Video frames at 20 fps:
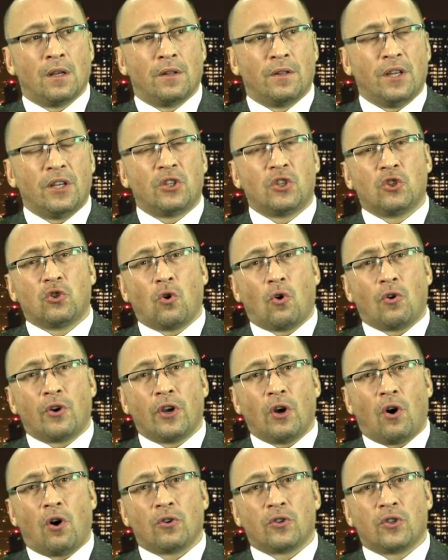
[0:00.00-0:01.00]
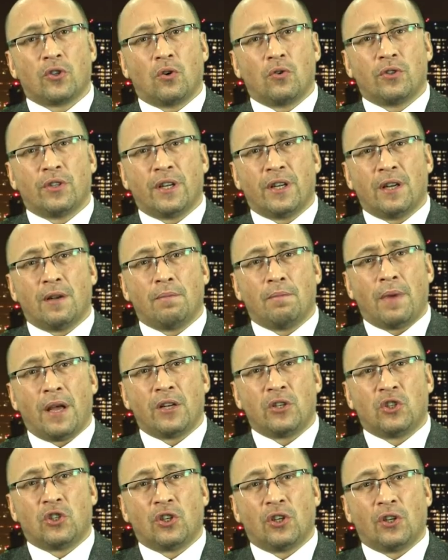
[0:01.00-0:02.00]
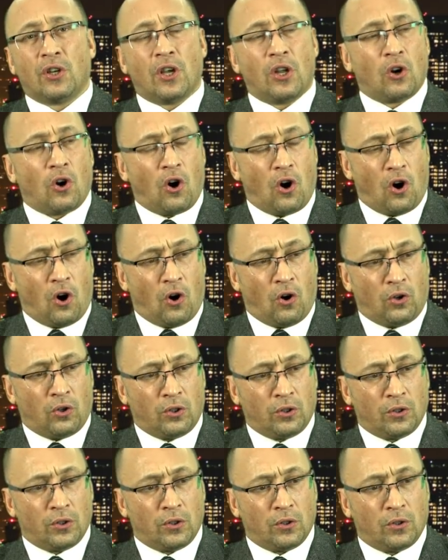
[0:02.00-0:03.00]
This story also didn't mention at all